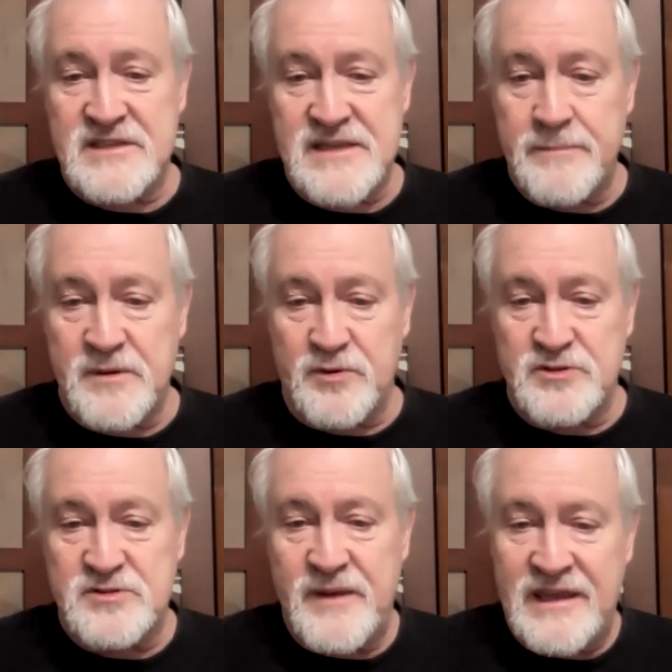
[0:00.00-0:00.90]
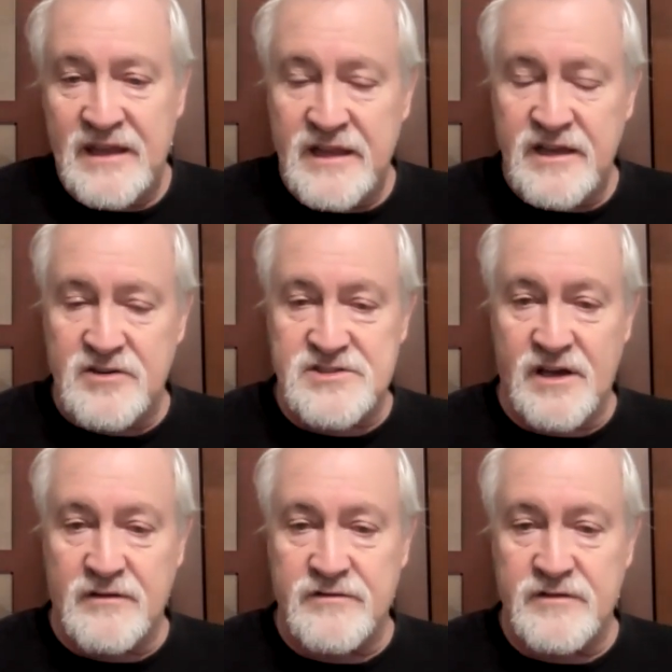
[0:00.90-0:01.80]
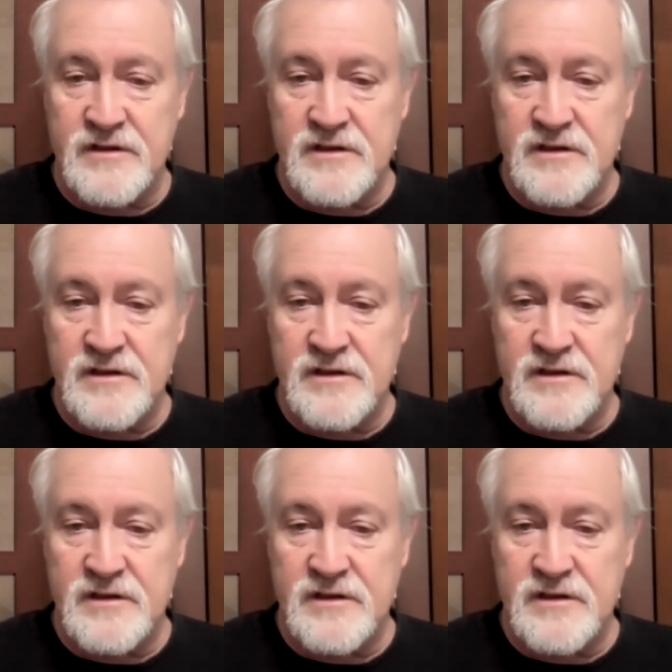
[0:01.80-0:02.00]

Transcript: acceptable to be killing yourself?